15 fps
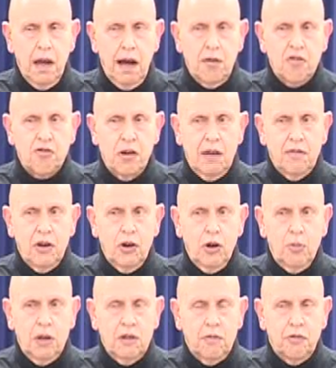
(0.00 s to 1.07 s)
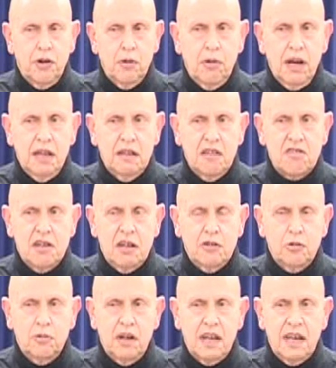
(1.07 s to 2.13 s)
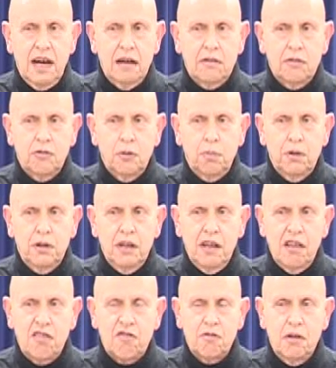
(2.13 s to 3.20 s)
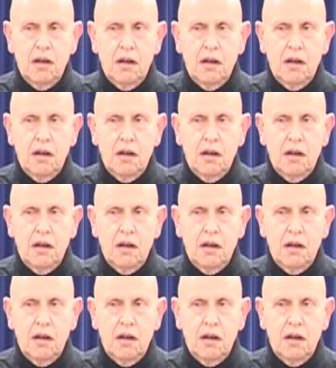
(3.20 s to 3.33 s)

I was driving home on the freeway and listening to an account of the police